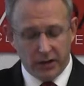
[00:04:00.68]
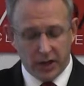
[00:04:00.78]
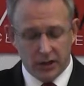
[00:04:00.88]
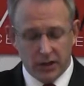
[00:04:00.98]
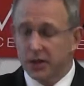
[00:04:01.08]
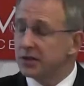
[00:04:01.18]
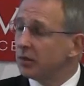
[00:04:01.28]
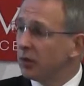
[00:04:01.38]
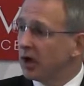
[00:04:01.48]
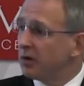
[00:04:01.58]
merit is
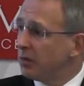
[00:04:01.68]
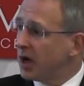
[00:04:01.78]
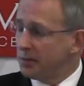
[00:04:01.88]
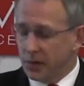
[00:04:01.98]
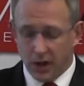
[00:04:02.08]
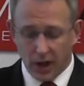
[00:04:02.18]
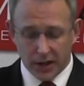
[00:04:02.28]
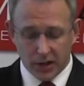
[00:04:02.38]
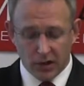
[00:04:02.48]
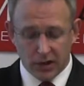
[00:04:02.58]
that while it might be
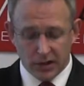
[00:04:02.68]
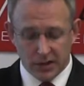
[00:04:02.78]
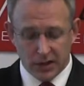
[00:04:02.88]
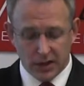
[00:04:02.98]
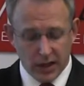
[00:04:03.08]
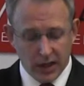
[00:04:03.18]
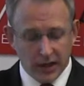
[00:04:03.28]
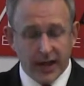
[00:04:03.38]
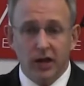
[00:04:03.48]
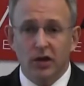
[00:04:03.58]
high cost,
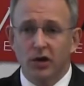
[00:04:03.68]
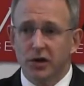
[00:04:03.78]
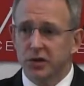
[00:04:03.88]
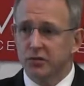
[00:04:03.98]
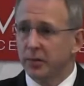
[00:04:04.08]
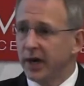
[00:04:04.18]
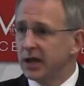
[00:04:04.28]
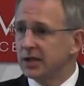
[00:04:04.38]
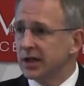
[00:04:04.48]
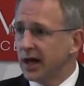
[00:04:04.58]
that cost
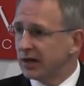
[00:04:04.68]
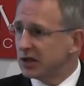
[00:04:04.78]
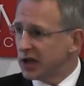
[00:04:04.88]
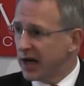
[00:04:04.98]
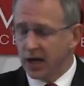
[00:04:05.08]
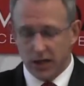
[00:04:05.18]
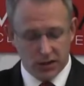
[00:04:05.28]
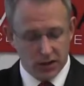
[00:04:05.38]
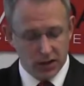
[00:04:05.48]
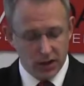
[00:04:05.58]
remains
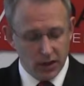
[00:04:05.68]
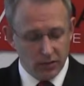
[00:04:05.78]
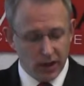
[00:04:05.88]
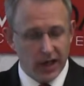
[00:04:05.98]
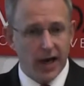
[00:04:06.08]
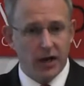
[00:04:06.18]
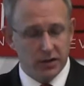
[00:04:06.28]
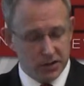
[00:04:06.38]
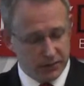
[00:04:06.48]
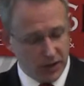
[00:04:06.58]
unchanged
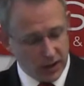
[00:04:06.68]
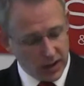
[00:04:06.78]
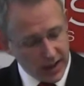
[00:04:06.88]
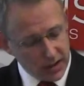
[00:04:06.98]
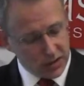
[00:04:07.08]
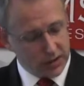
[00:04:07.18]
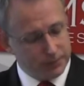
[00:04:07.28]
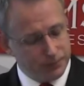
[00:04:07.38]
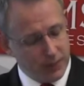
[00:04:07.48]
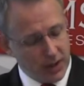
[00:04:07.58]
regardless of
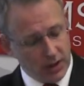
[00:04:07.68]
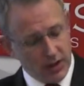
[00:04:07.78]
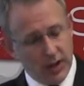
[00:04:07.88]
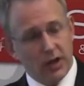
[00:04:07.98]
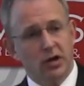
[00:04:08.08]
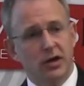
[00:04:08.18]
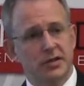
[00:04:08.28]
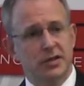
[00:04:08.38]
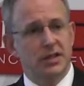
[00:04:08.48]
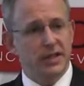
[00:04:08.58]
location. It
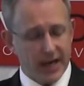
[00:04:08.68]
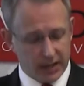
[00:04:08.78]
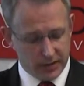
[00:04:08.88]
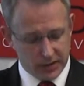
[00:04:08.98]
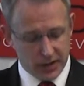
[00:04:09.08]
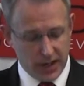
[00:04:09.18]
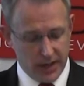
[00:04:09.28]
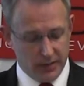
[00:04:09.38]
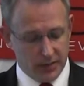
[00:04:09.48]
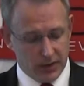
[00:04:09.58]
costs exactly the
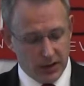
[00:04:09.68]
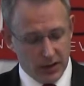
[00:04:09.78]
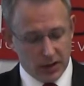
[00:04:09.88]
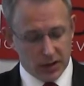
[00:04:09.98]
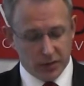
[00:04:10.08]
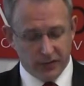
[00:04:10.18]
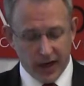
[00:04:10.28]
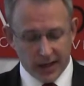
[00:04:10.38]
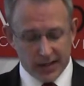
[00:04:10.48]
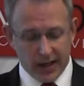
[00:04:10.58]
same to
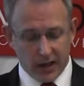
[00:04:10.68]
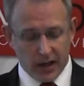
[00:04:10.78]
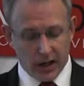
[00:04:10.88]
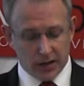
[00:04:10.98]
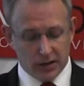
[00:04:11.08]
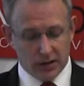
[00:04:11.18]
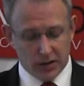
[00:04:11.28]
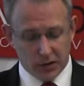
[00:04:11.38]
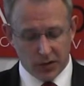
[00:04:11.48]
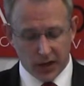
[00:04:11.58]
provide satellite
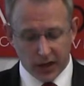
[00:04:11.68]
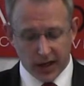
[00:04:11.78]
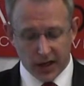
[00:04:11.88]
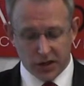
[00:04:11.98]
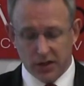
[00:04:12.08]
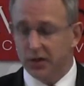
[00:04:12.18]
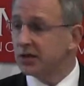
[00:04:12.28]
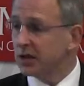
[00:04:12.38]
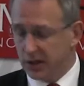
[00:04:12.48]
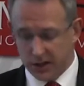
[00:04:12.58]
to a location in the
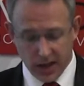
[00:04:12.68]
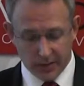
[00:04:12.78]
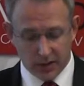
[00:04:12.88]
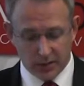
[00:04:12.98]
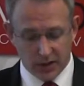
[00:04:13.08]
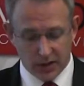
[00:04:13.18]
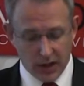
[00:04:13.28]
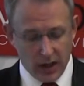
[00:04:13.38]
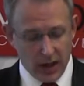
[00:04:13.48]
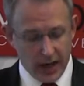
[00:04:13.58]
Sydney suburbs
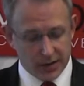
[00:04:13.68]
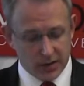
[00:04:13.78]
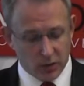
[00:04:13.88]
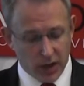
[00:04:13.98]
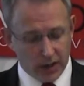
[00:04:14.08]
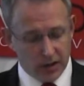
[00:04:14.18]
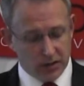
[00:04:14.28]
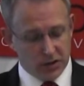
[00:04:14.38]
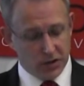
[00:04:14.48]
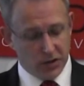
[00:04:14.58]
as to
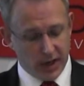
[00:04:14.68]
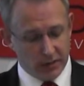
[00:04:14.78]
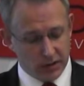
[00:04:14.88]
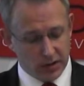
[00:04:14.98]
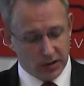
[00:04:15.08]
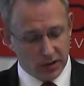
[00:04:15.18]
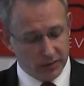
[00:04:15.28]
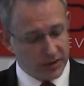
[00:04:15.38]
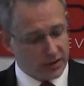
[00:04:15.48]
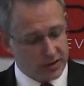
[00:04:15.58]
one 200
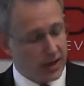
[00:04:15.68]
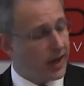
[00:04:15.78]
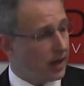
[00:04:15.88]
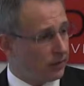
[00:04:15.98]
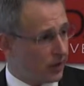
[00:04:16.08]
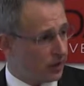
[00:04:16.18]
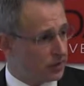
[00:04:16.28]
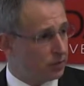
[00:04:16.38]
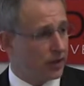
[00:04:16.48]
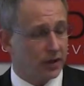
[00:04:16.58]
kilometres out of Alice
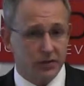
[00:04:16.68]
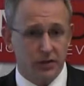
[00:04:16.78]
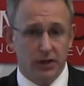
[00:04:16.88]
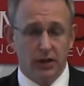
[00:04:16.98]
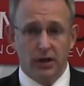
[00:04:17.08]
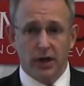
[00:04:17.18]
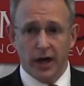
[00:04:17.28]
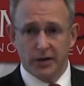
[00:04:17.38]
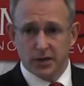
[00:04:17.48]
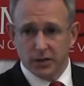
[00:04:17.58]
Springs.
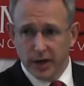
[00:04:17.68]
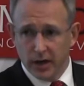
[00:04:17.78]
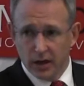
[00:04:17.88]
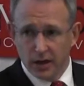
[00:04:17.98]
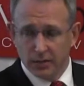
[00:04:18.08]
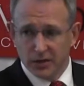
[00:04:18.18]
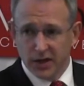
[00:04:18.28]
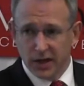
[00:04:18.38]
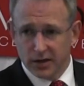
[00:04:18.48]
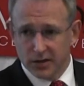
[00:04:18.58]
I hasten to add,
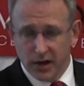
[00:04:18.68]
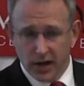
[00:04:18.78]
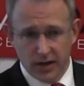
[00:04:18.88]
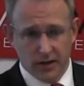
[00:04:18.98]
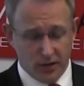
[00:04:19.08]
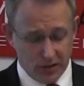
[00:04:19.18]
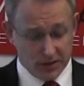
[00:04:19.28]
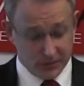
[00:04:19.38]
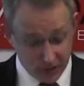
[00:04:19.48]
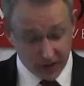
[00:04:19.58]
setting aside here the
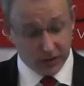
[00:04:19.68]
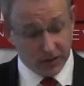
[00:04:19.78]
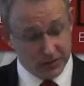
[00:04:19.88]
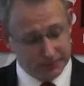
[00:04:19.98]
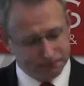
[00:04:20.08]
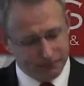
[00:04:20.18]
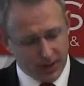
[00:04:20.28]
cost of truck rolls.